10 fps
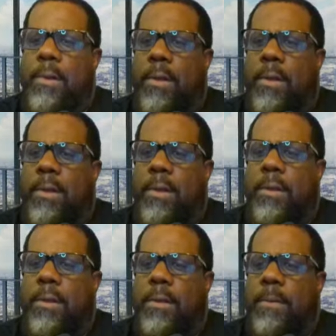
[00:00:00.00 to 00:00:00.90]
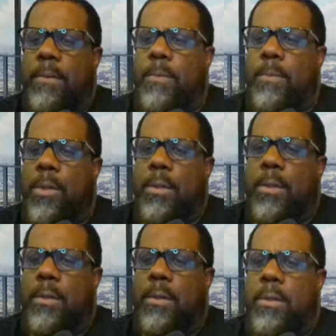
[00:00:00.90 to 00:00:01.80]
Um,
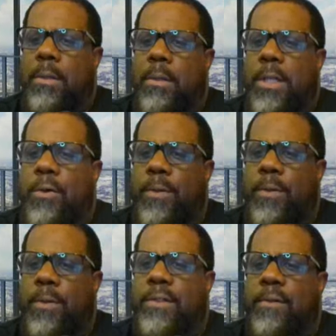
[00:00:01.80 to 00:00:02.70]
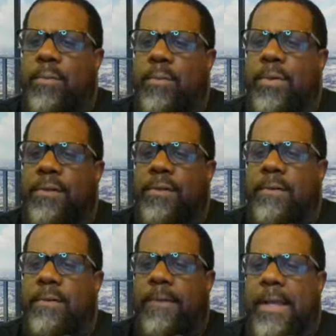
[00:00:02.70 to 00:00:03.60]
low is zero point
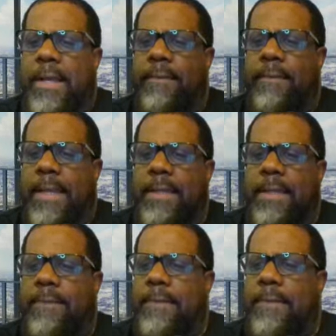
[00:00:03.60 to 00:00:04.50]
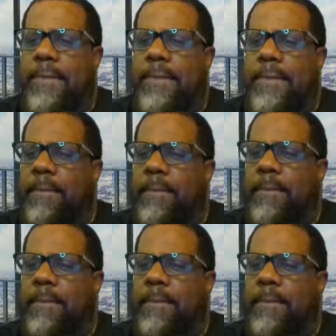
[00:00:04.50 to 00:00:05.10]
zero five eight five.